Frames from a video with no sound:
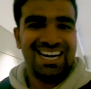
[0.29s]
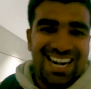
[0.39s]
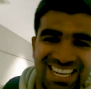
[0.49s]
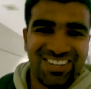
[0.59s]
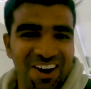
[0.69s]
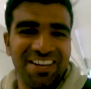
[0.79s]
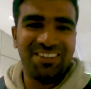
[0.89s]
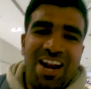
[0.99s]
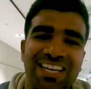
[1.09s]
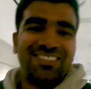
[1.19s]
running, running,
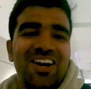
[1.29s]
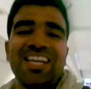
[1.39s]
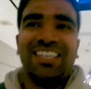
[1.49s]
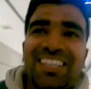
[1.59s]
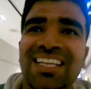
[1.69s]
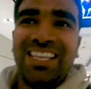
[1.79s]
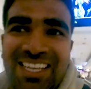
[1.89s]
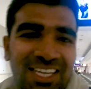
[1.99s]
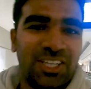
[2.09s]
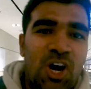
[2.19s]
running, running.
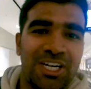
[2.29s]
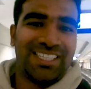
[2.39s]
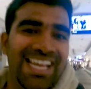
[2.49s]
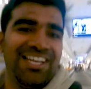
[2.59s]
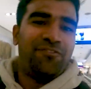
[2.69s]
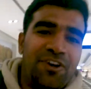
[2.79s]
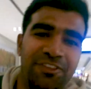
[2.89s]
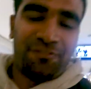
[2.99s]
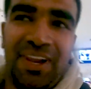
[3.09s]
We got late for the